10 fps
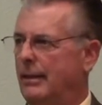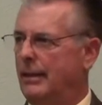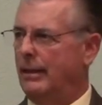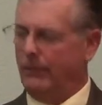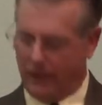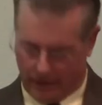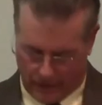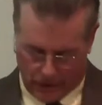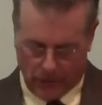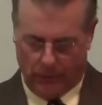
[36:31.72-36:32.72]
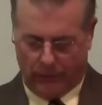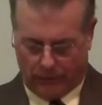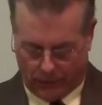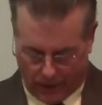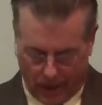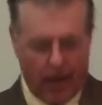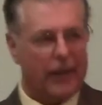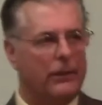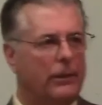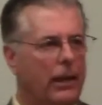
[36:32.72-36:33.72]
if we use
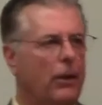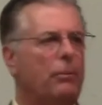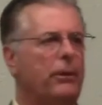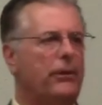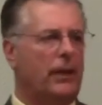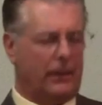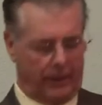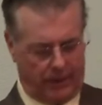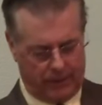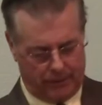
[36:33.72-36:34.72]
God to help us get there.